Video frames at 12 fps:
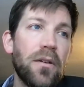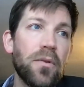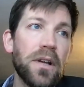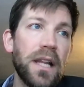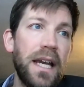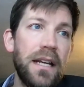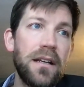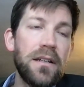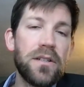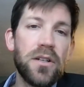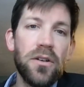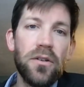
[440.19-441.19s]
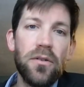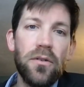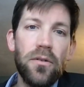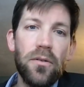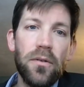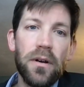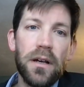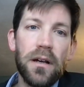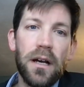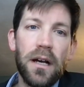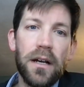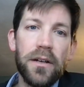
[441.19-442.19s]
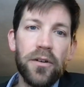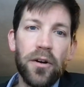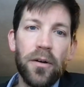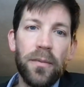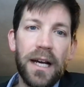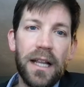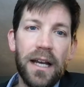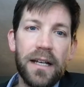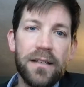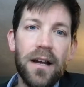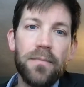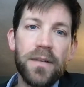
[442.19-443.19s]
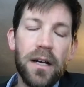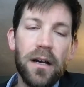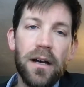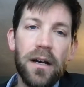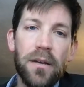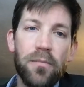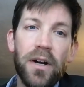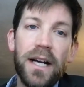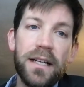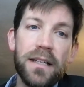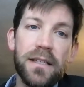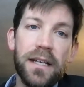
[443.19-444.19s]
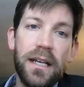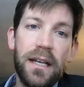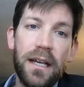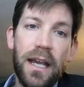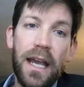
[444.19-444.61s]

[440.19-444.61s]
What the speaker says: related to neuromyelitis optica and pregnancy,